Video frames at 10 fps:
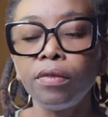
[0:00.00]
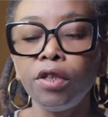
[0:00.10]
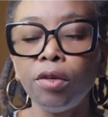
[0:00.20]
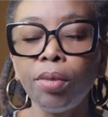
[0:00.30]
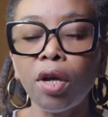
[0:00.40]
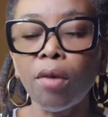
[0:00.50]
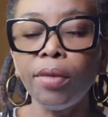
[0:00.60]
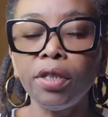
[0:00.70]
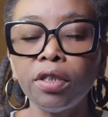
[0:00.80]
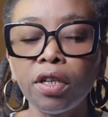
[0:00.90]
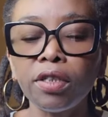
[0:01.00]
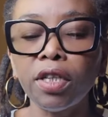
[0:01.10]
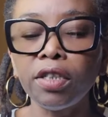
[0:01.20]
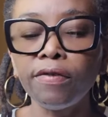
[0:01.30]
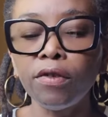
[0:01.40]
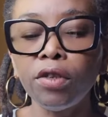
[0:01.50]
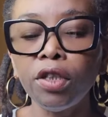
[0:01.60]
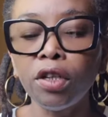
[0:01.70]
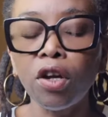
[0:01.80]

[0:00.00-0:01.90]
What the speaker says: You're becoming successful here.